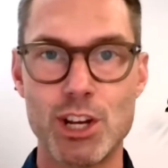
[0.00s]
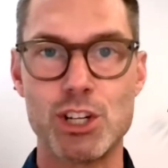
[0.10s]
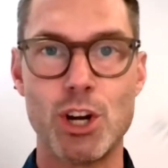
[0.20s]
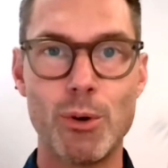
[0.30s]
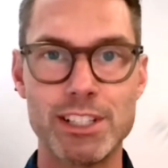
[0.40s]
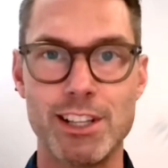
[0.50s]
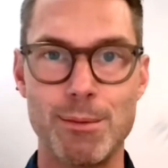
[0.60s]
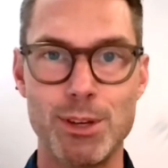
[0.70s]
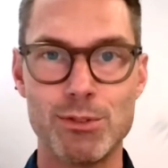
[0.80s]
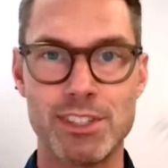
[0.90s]
show it to the
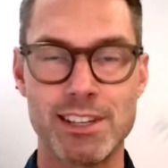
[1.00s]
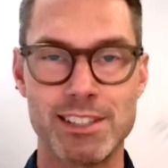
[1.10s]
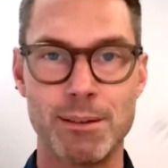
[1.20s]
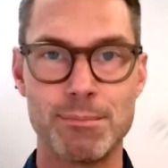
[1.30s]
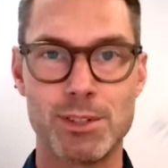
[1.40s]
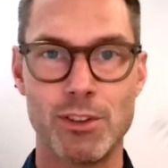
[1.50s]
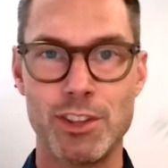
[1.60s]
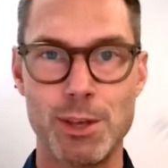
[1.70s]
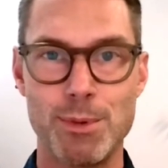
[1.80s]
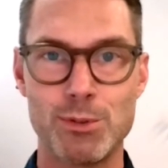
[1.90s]
immune system so
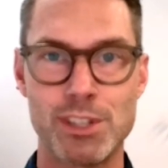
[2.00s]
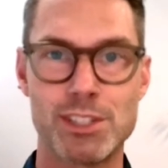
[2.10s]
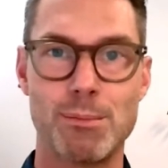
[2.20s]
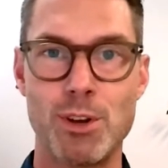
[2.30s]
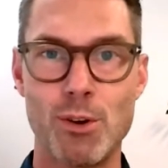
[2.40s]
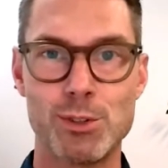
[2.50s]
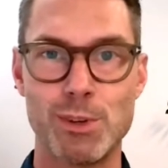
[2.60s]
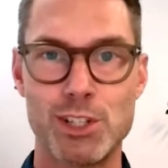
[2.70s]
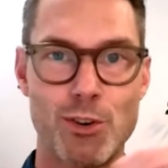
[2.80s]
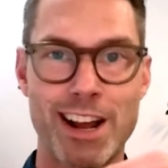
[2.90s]
that the immune system knows
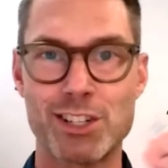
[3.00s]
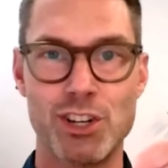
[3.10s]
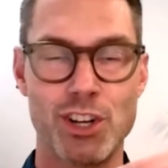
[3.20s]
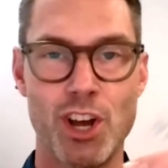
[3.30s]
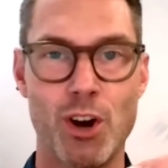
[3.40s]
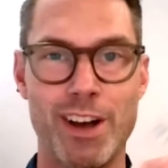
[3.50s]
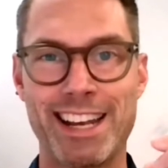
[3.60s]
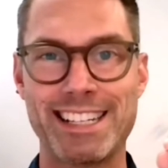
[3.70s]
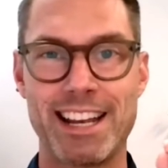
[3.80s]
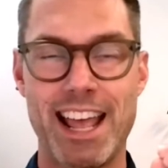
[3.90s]
which direction to go,
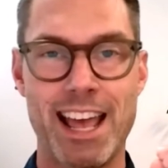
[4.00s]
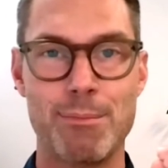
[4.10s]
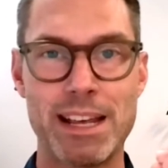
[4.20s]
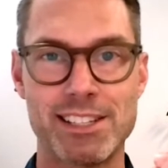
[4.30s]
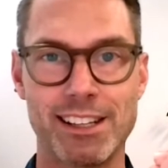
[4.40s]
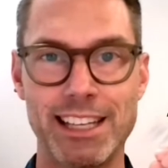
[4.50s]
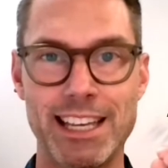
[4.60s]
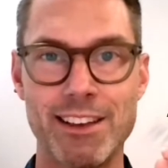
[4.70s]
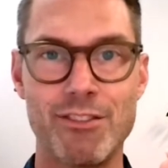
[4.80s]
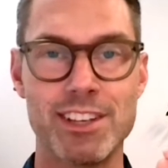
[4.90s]
and basically
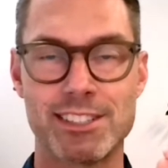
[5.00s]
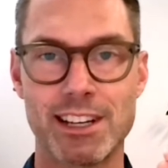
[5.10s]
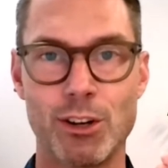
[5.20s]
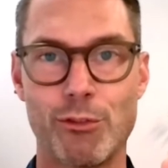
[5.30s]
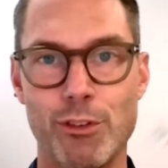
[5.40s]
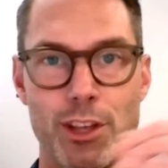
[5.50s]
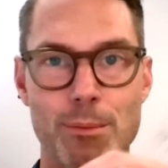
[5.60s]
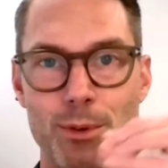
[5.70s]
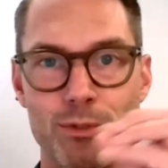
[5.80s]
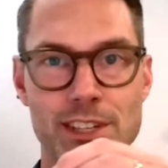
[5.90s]
give the signal for the
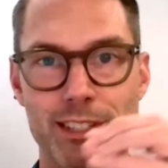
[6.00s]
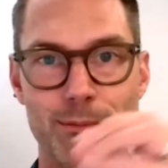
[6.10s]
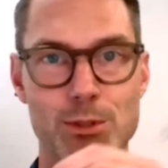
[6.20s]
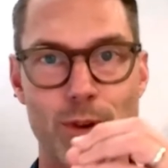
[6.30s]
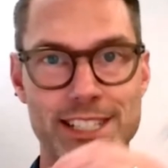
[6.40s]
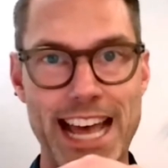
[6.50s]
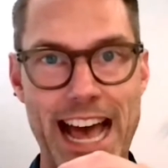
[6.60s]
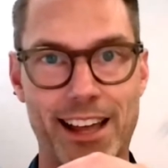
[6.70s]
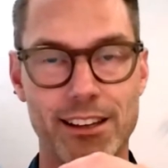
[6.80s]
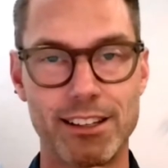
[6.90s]
immune system to
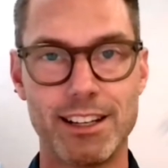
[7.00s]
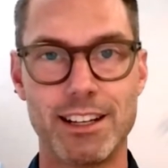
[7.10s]
attack.